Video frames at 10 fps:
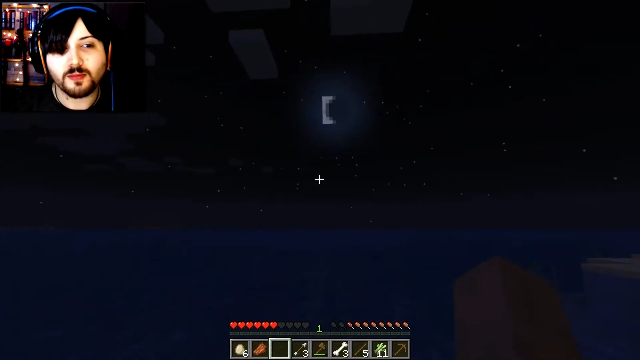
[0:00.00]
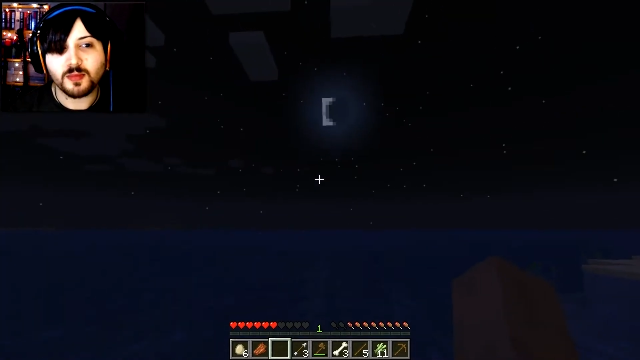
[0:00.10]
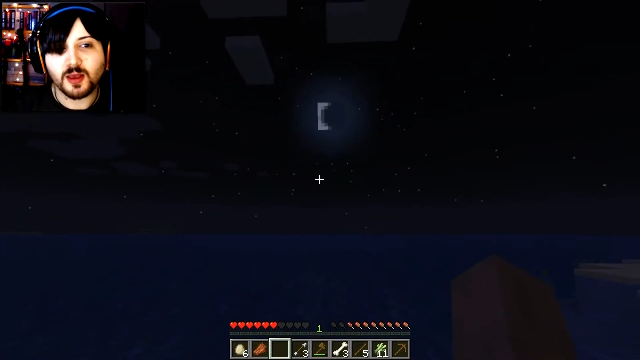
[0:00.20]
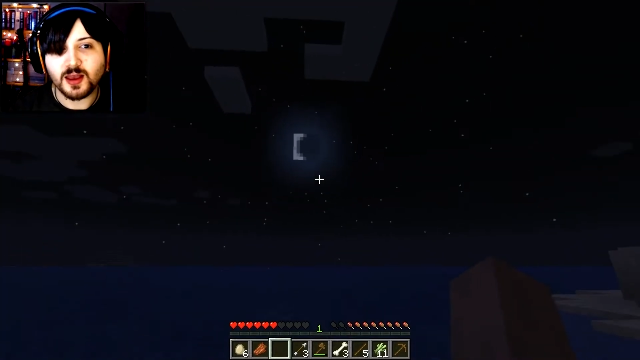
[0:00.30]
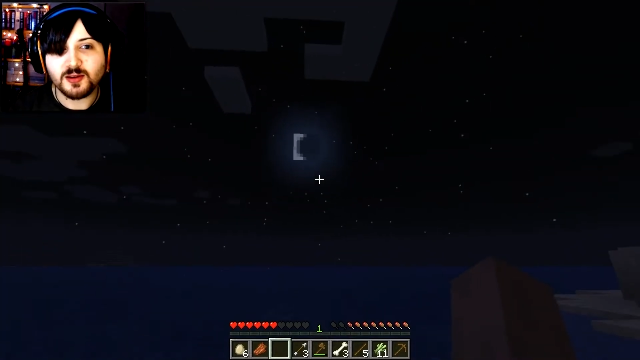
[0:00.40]

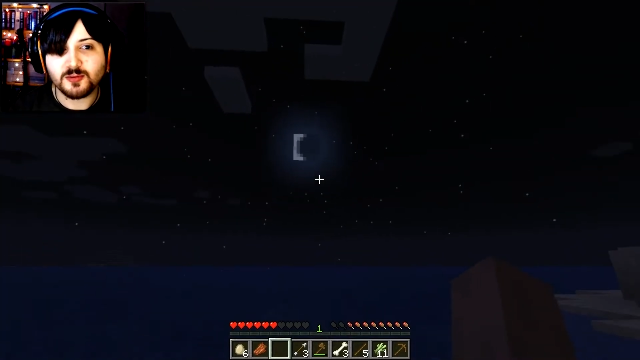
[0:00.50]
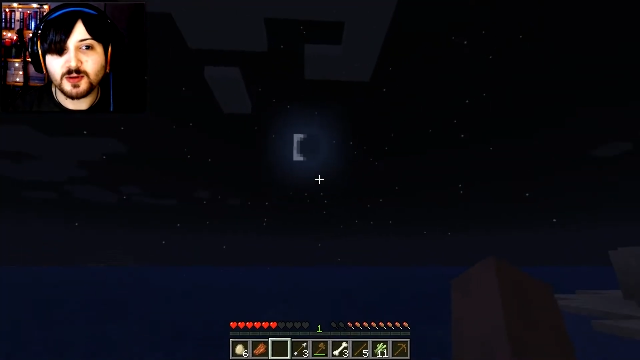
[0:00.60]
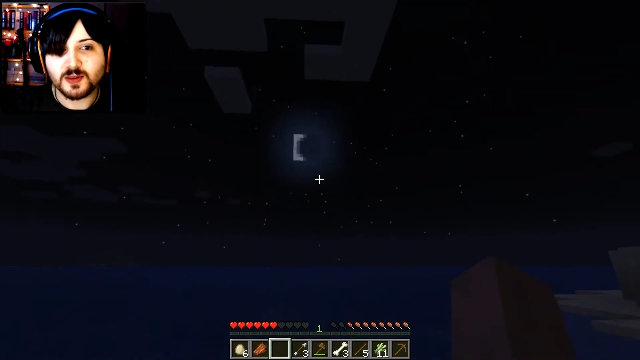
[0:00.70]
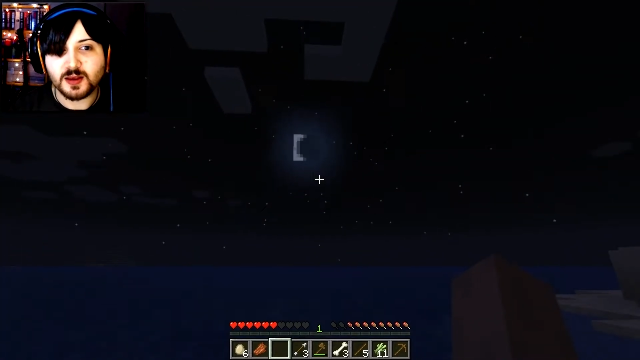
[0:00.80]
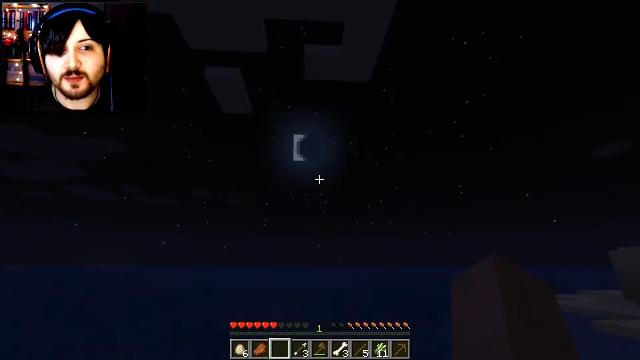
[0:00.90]
I know
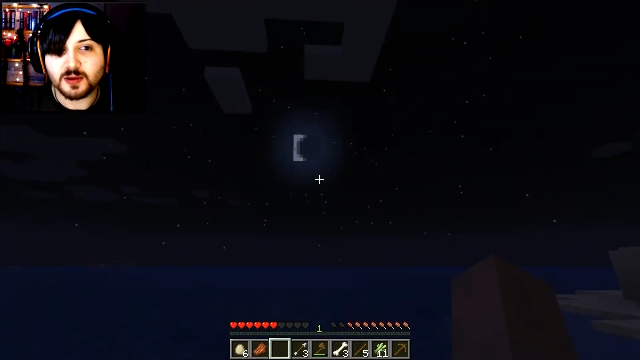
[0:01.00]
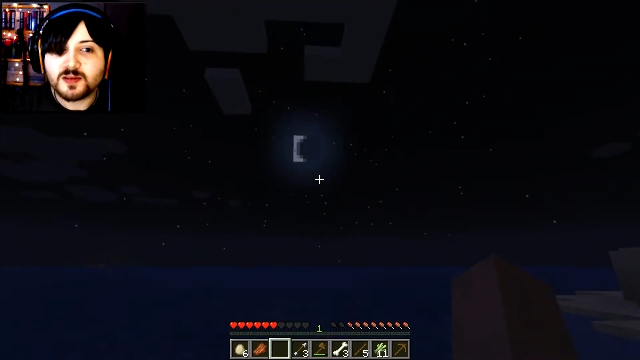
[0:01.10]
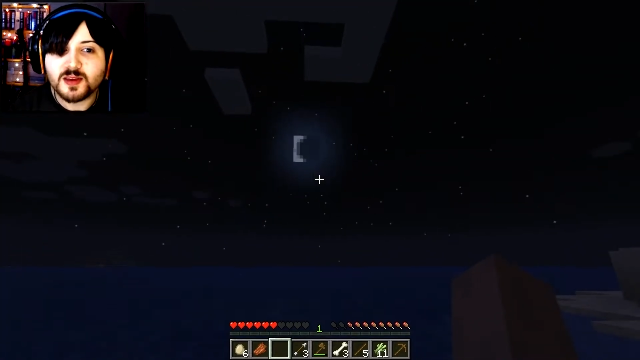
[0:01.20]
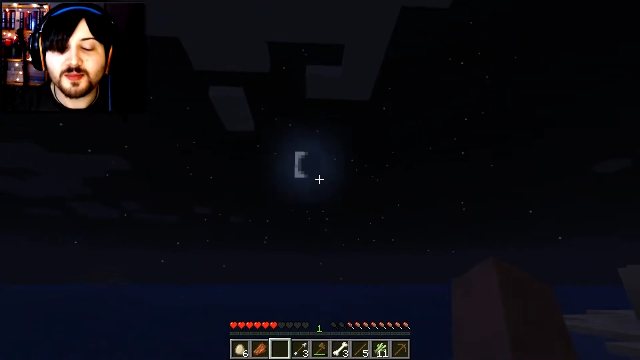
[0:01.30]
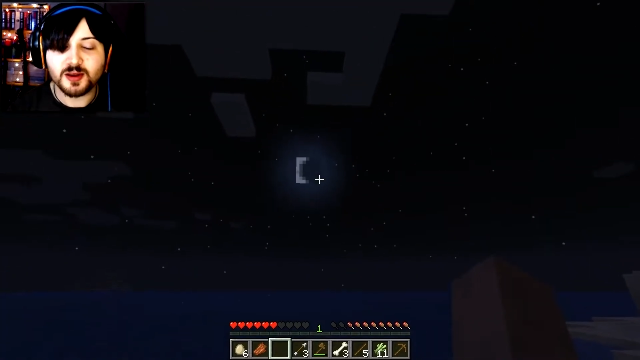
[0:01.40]
what that means.
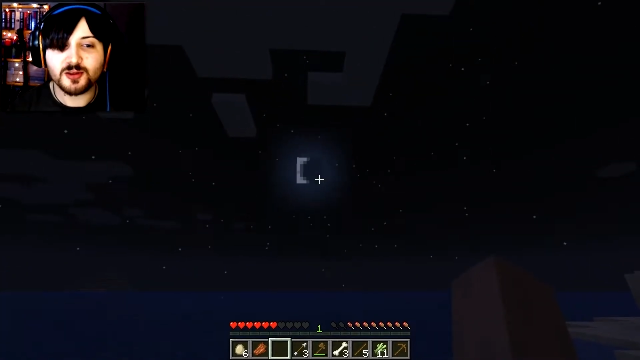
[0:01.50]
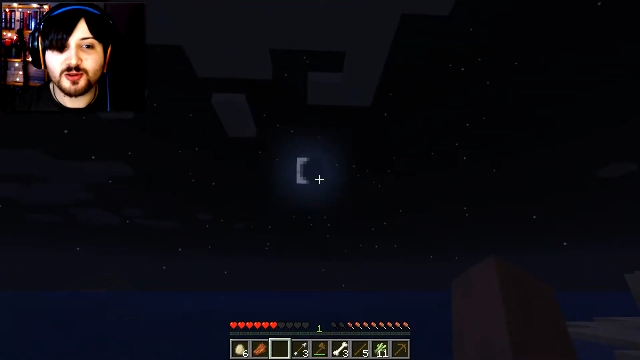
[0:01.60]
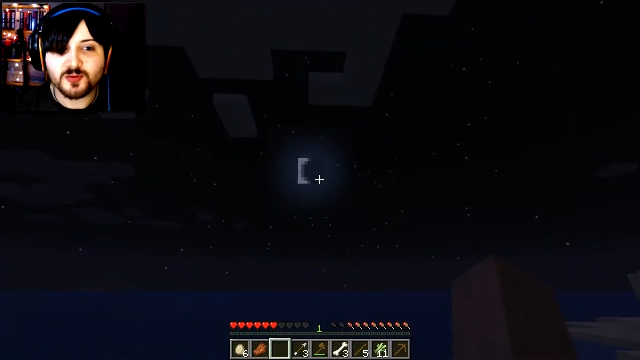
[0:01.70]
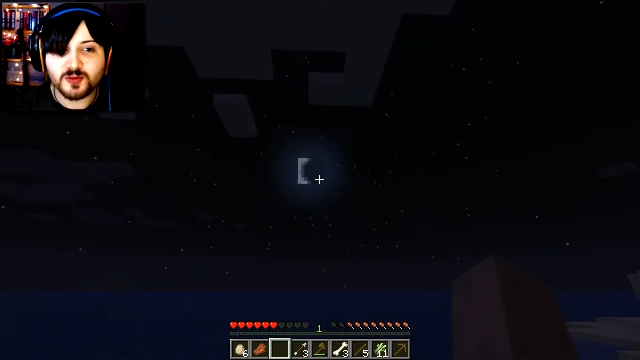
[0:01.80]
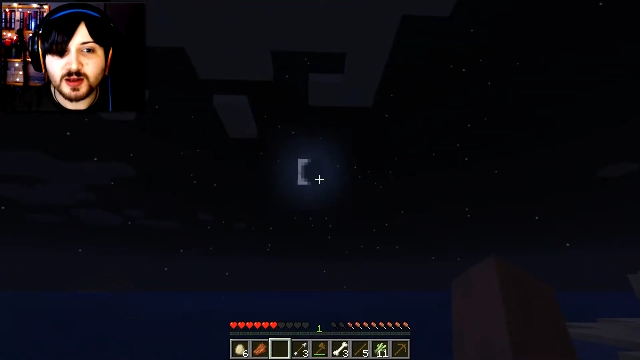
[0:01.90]
It means
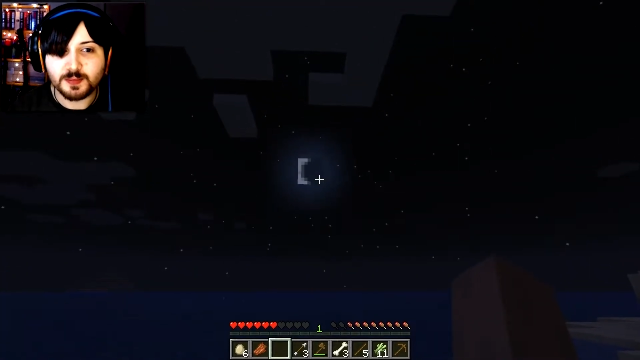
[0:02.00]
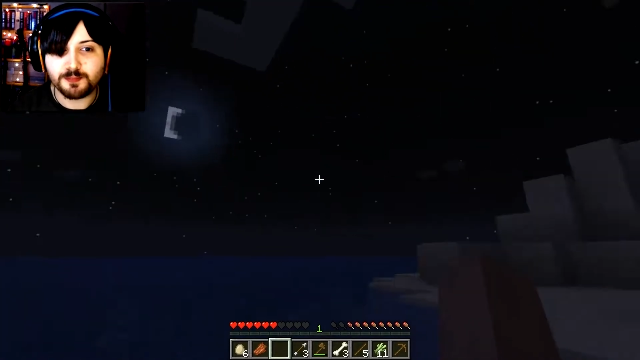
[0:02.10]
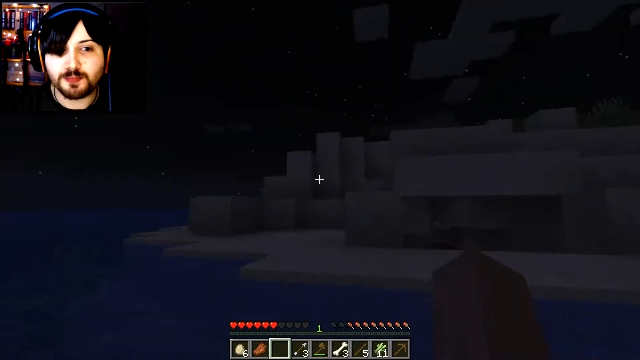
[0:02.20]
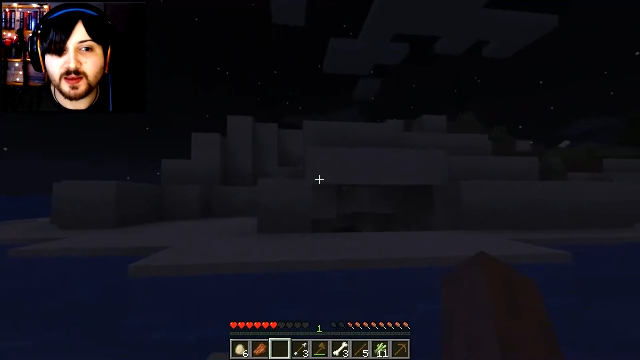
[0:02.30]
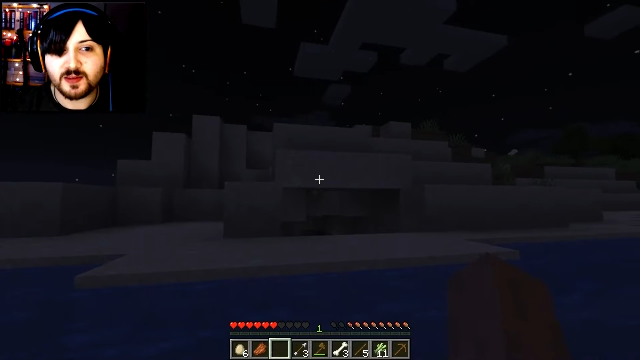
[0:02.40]
you've nearly
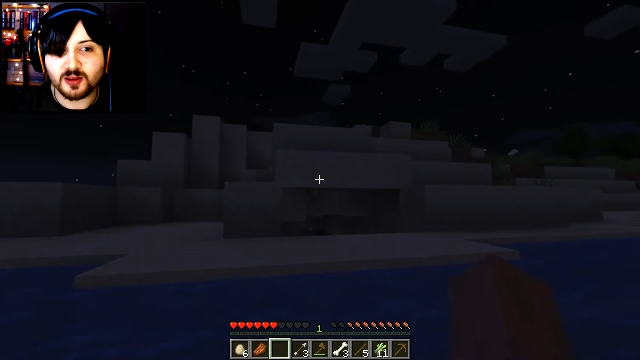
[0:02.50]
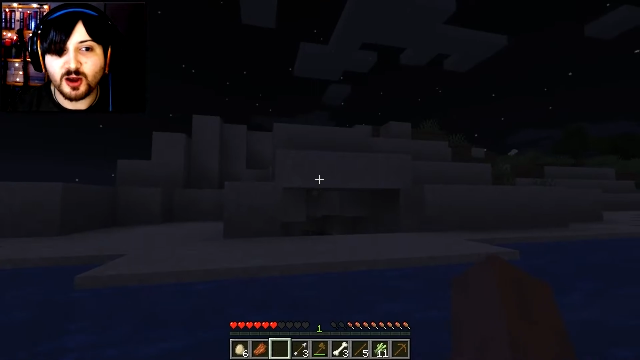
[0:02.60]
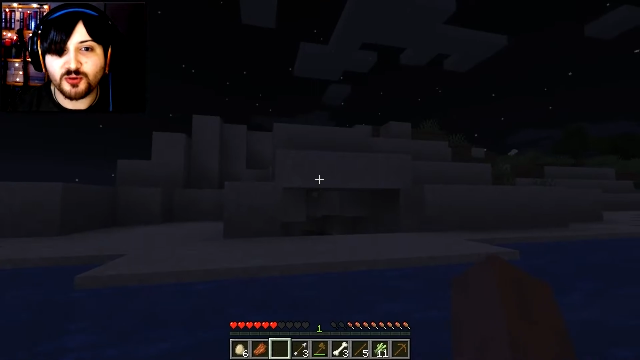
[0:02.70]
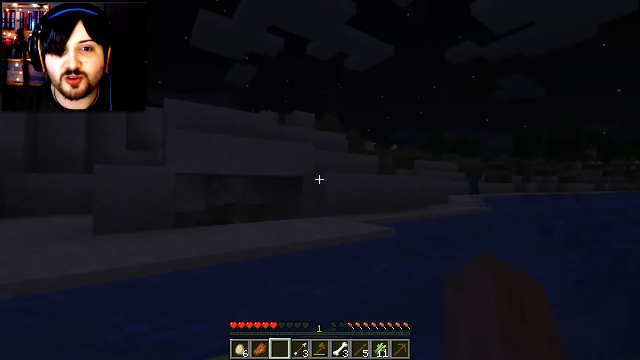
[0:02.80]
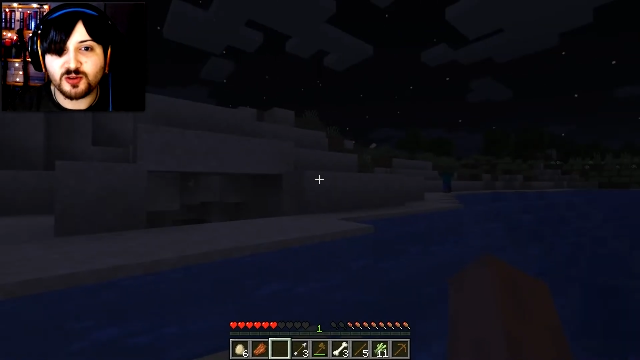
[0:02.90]
pissed
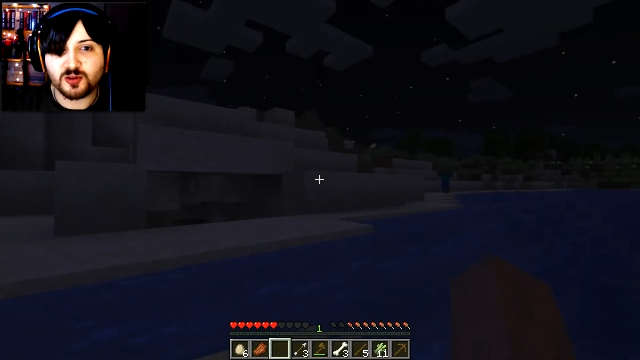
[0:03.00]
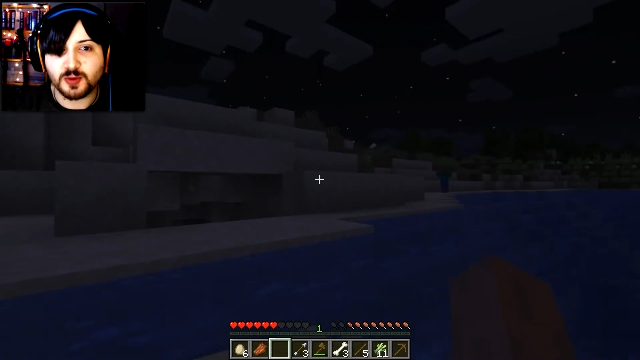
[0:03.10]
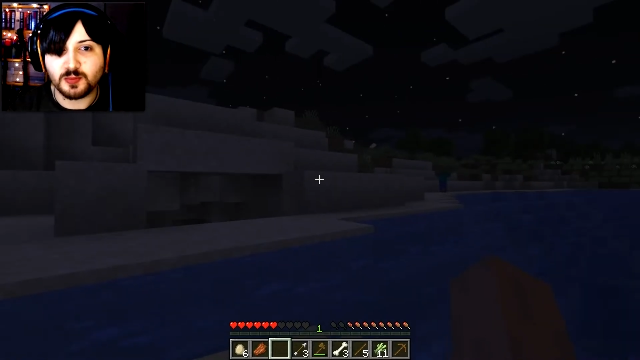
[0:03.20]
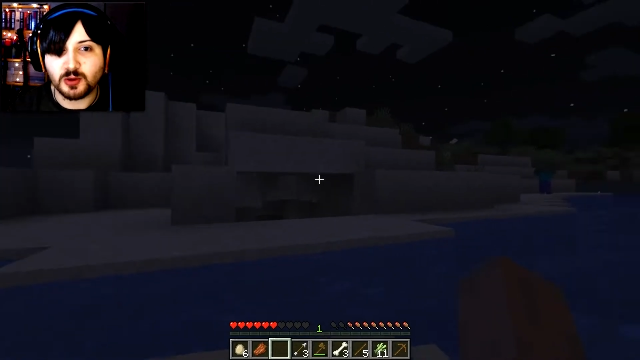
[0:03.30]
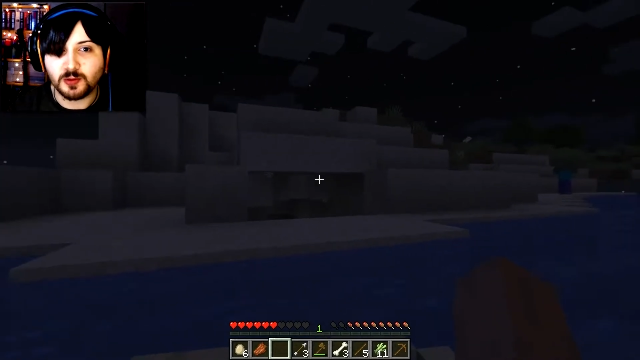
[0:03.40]
off,
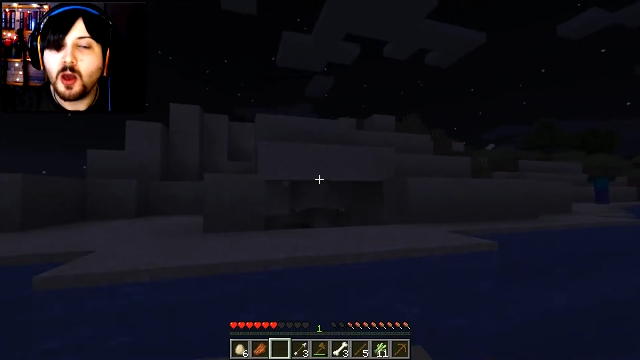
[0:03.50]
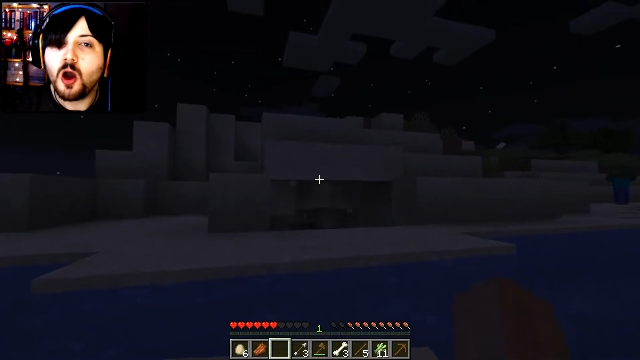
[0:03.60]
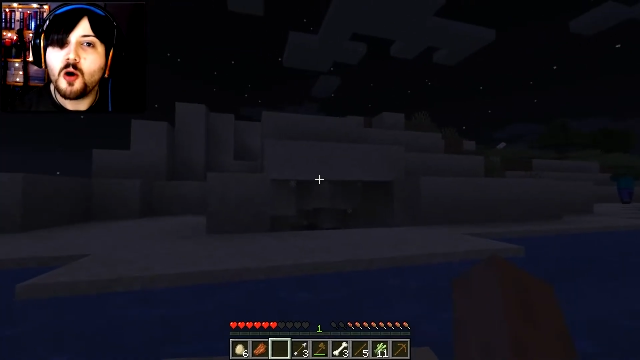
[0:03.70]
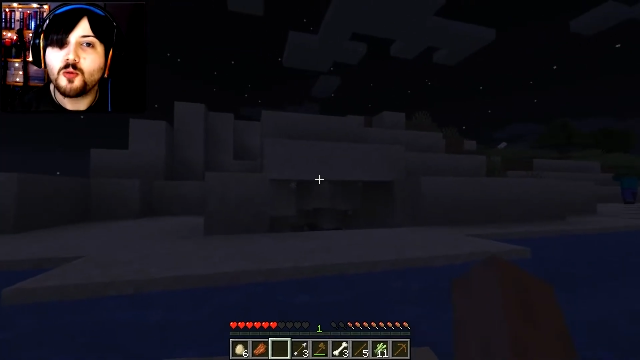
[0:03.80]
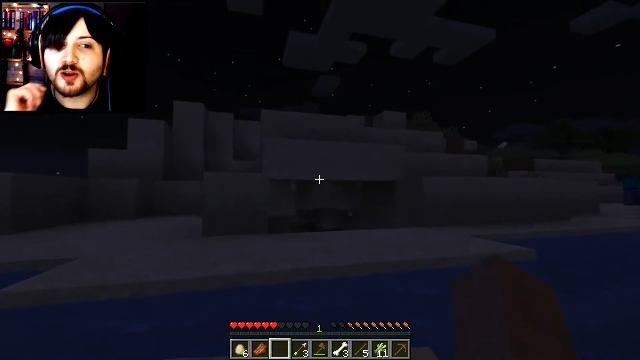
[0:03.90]
stupid moon.
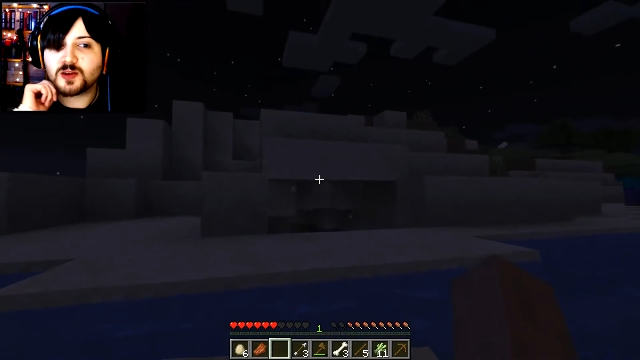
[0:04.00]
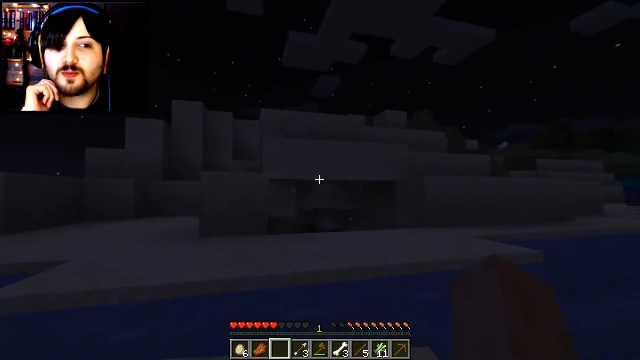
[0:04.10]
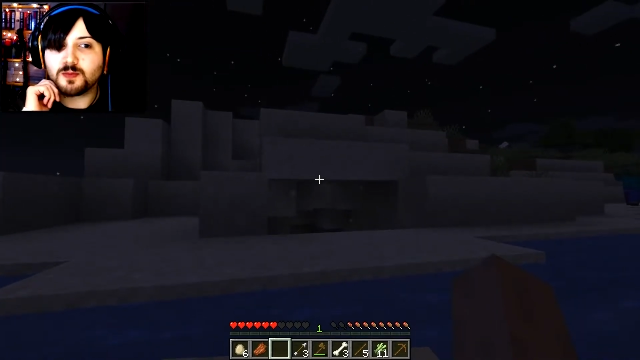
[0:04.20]
Which...